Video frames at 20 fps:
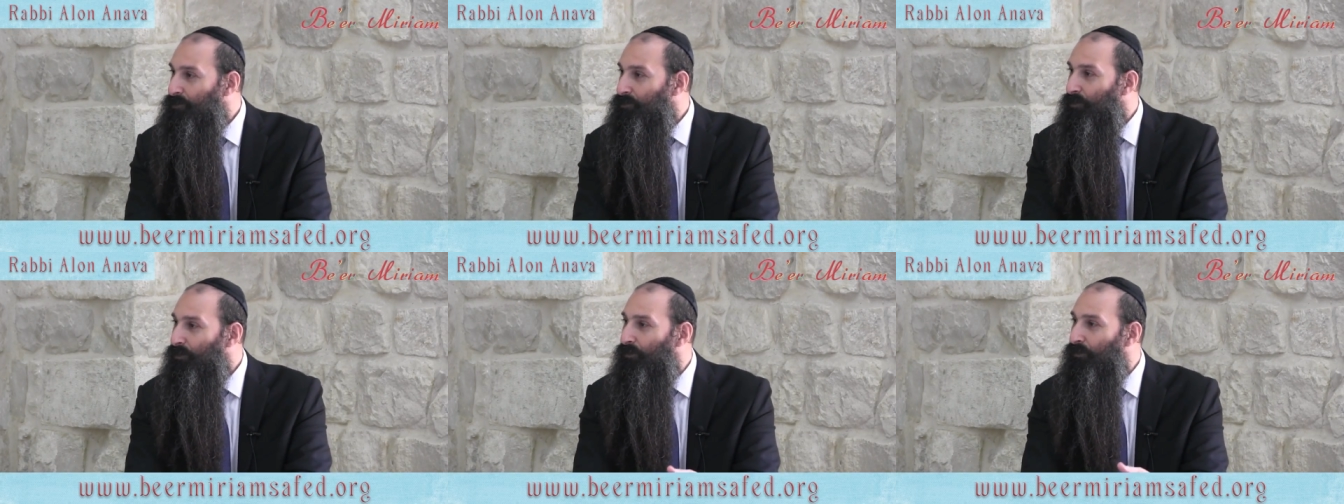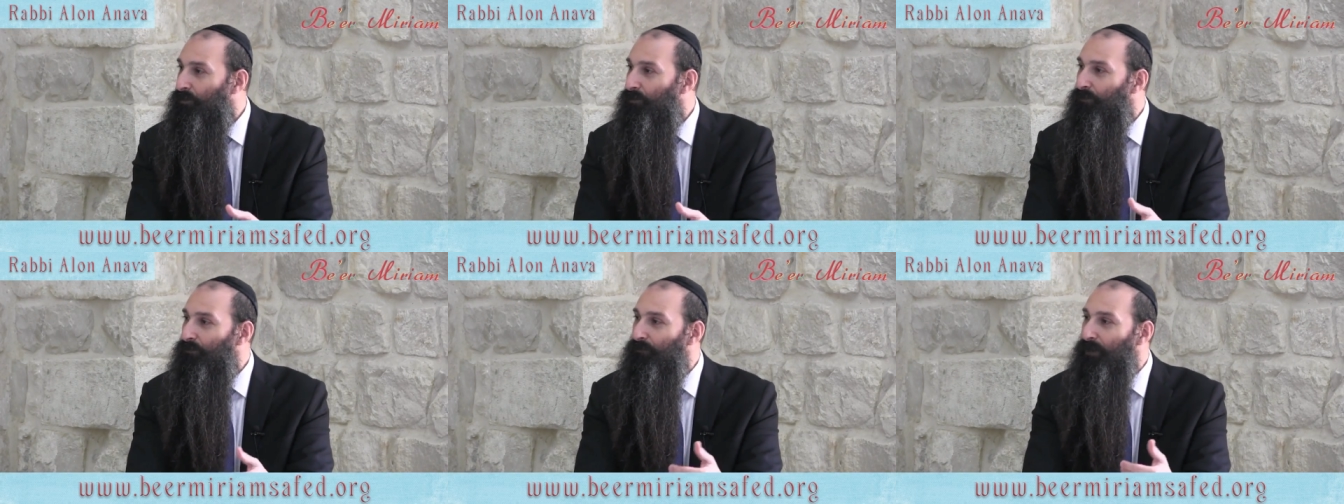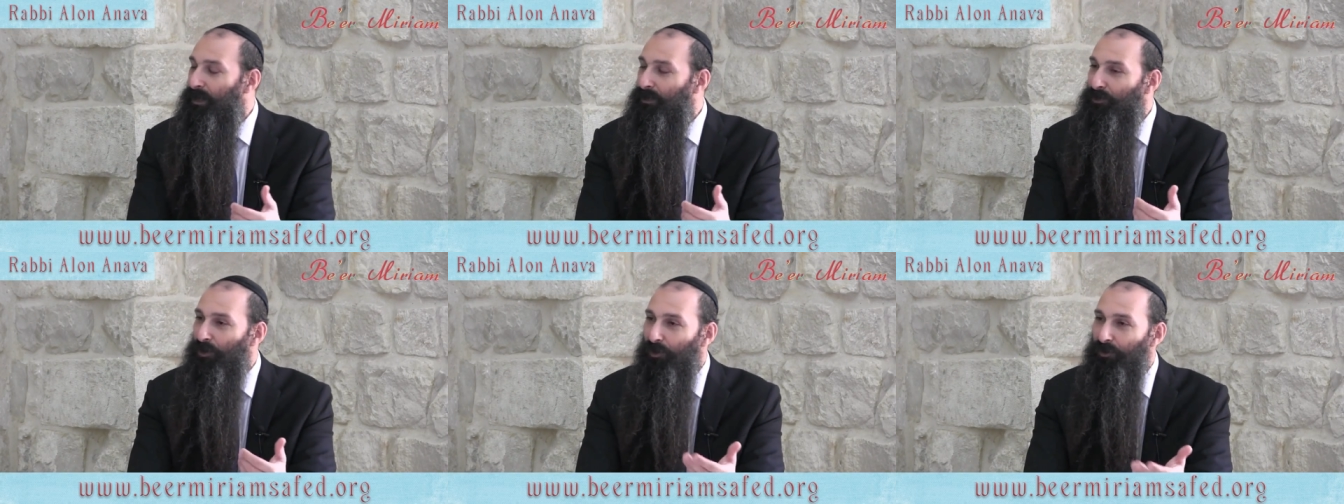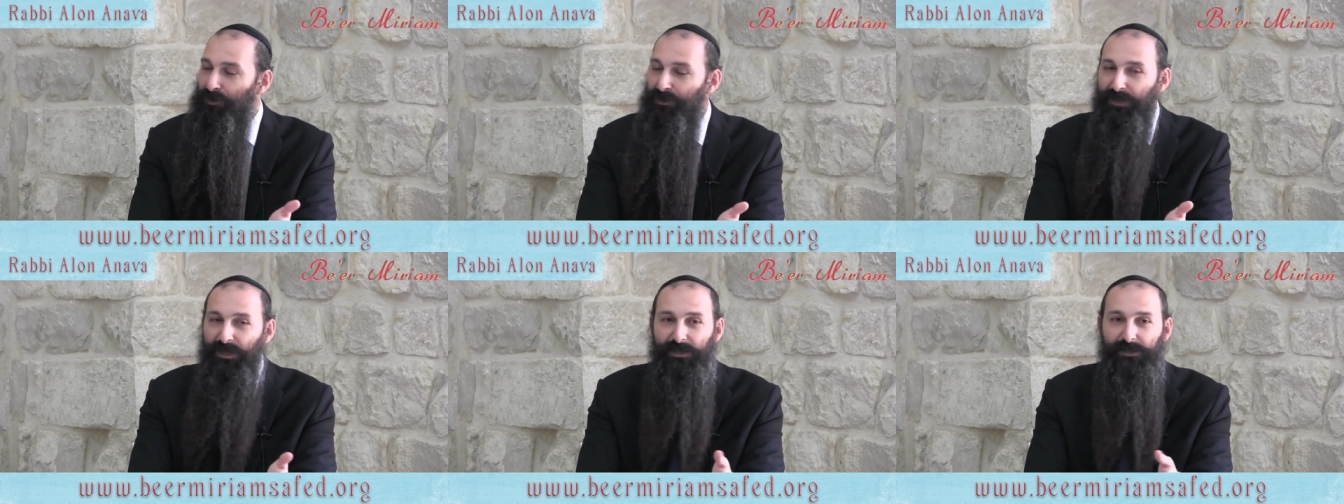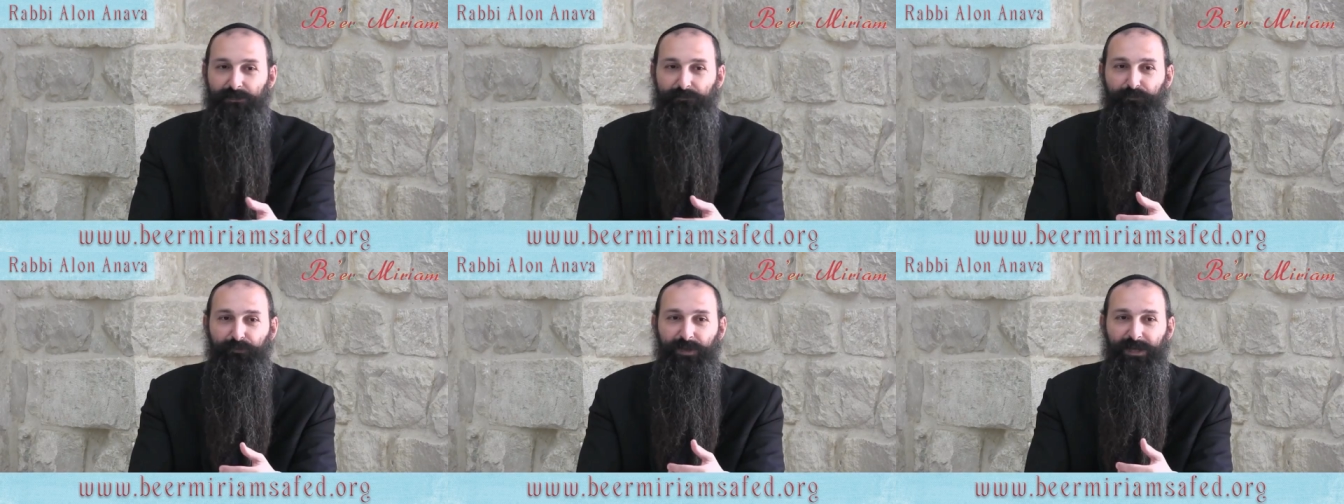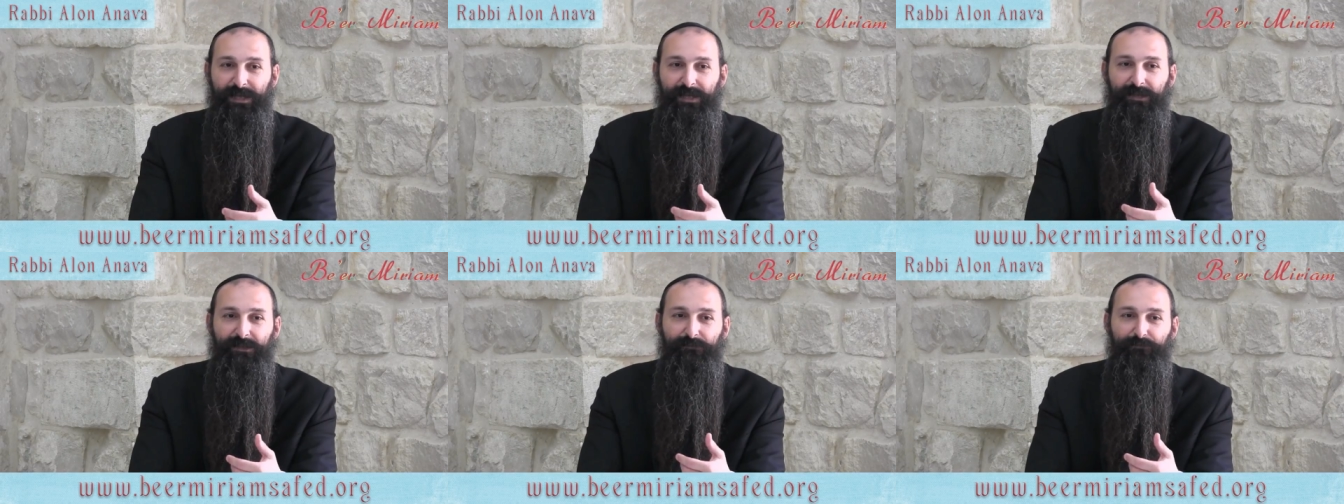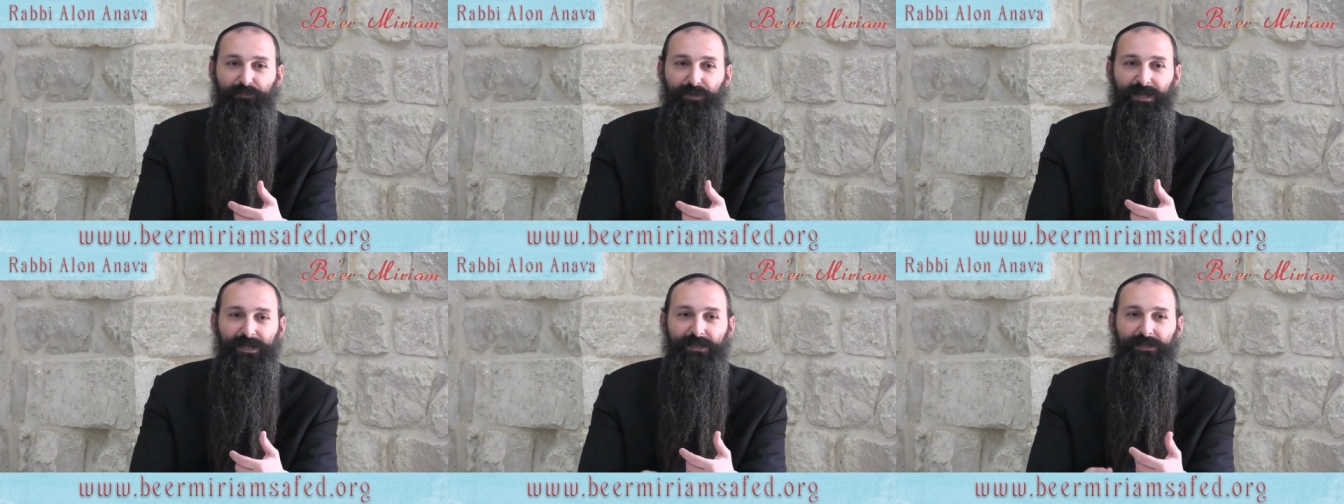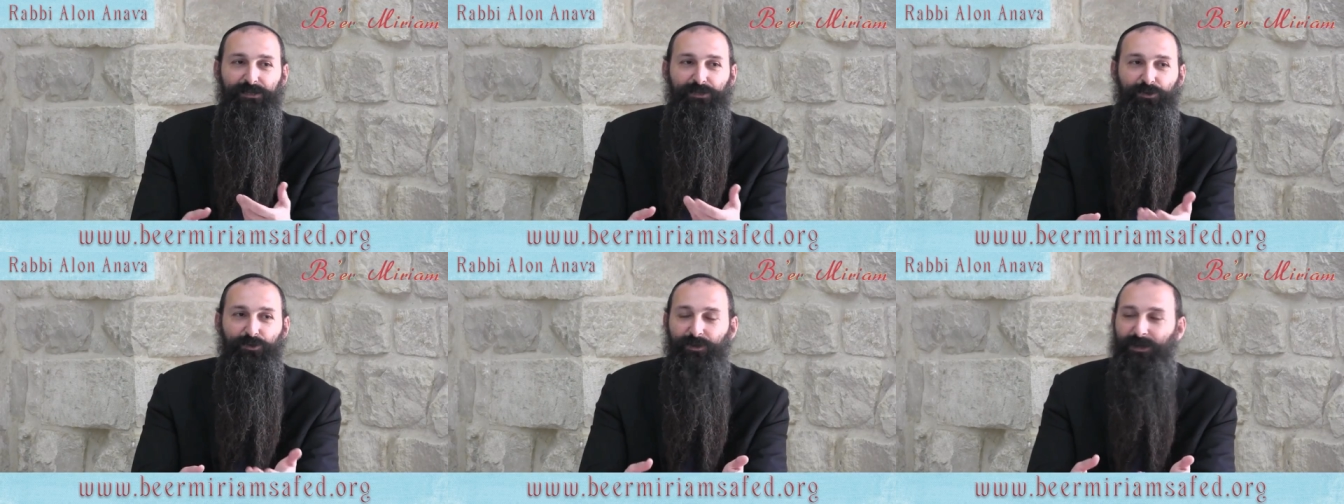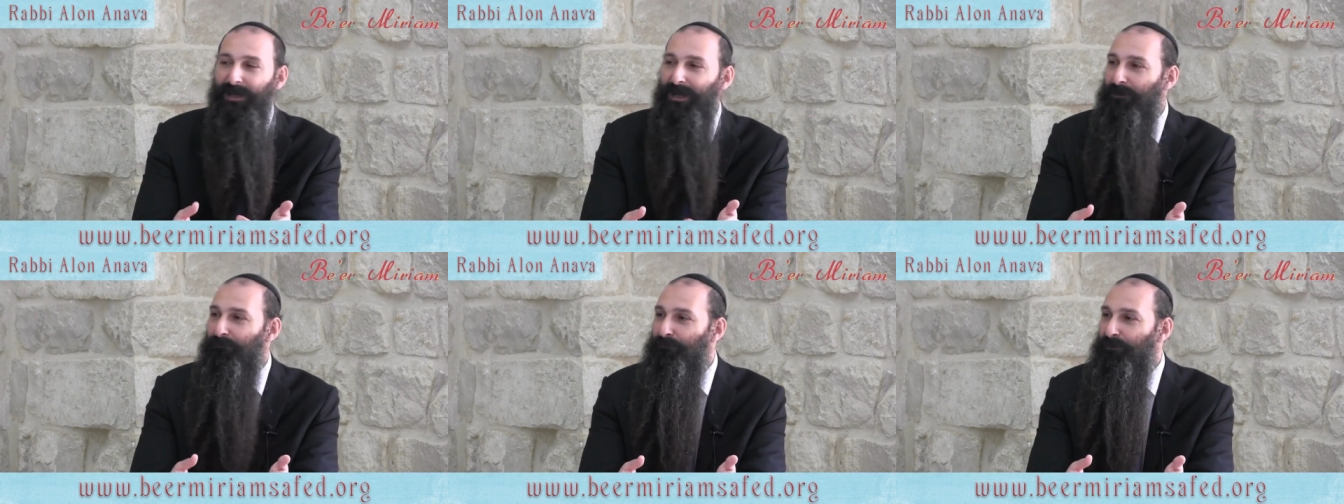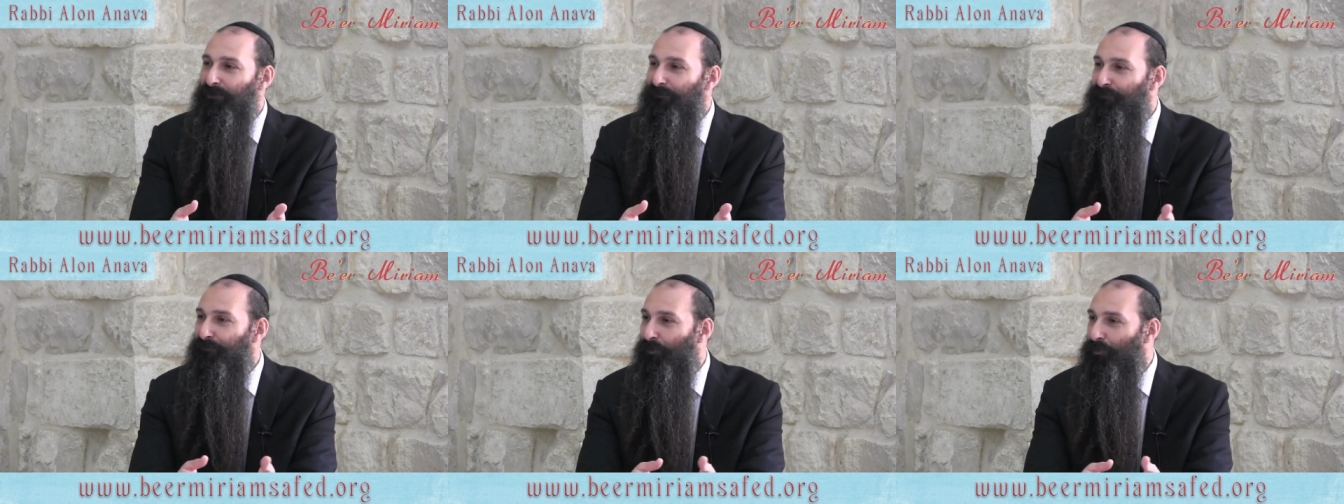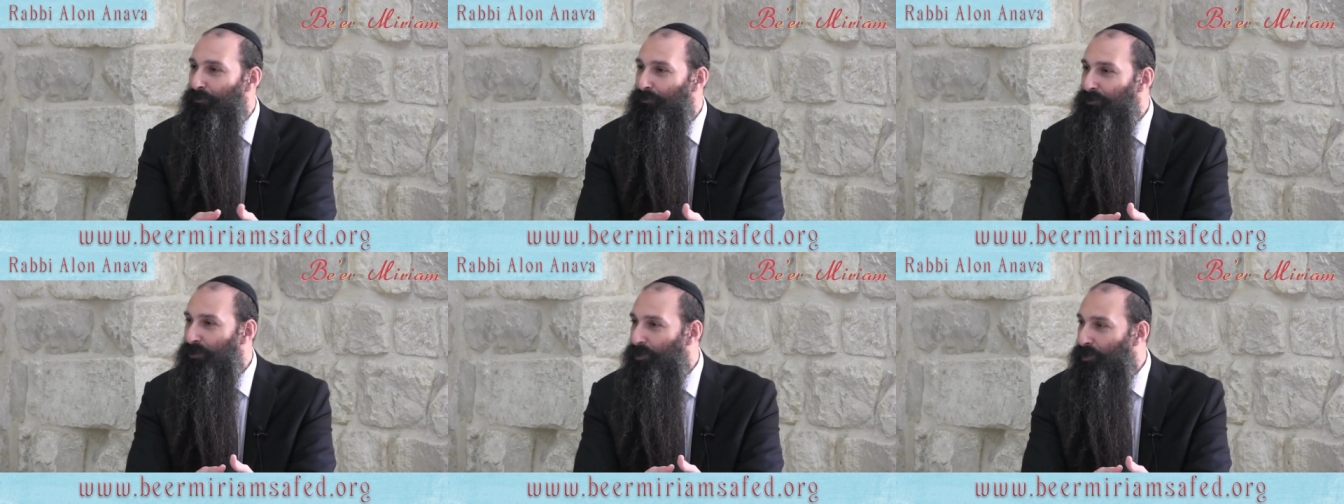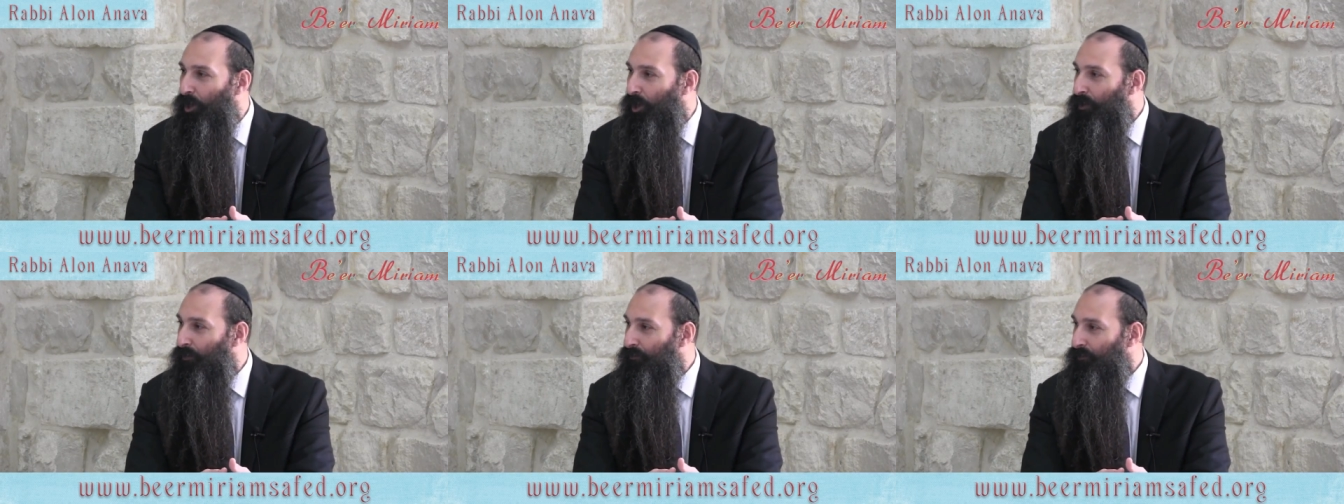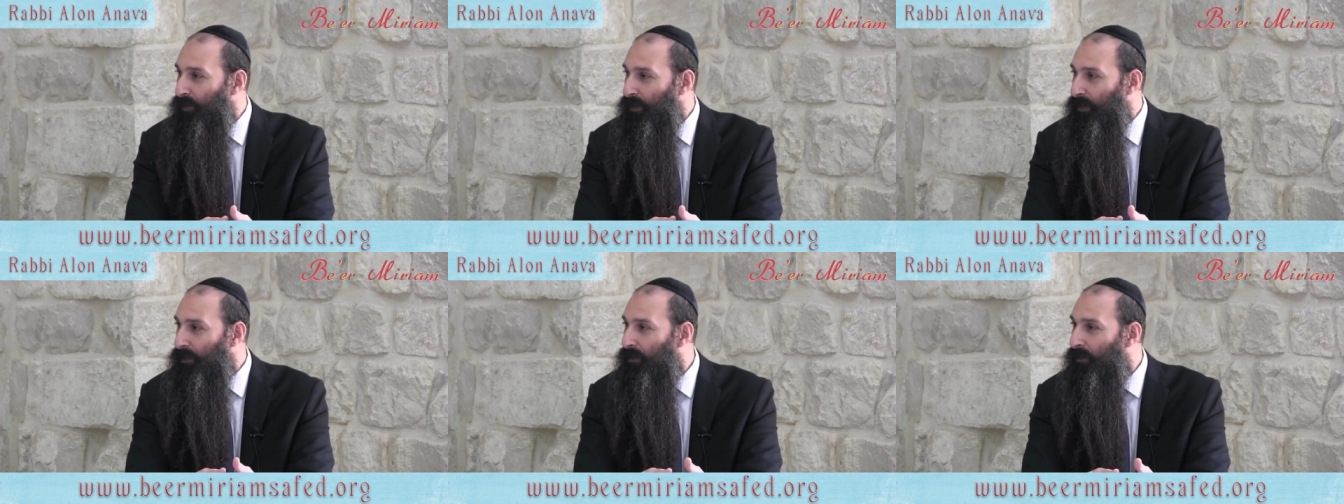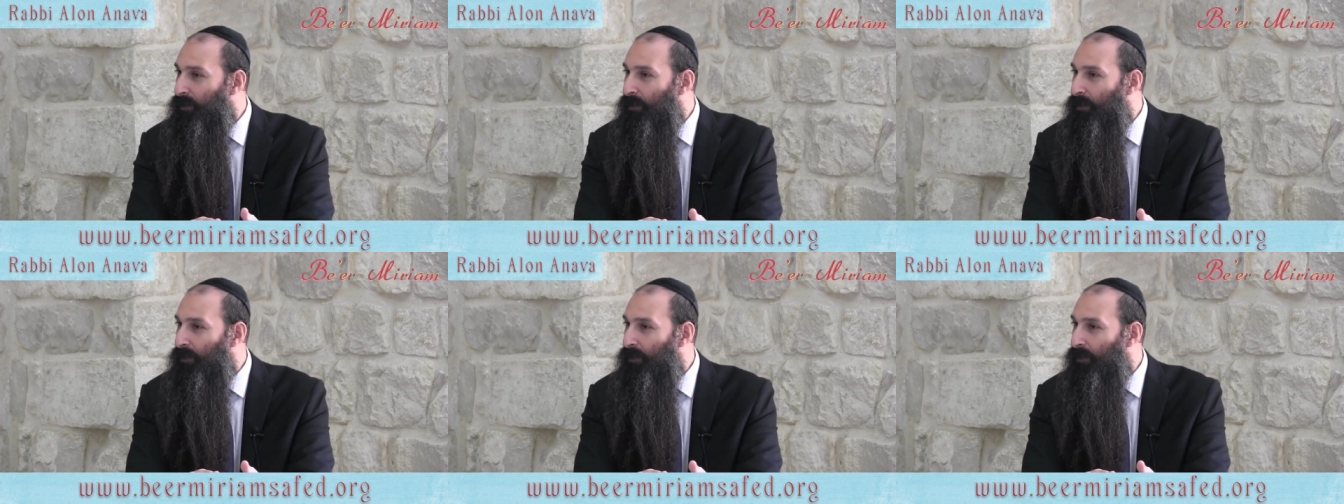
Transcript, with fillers: So my daughter says, please, please don't let me fold the laundry.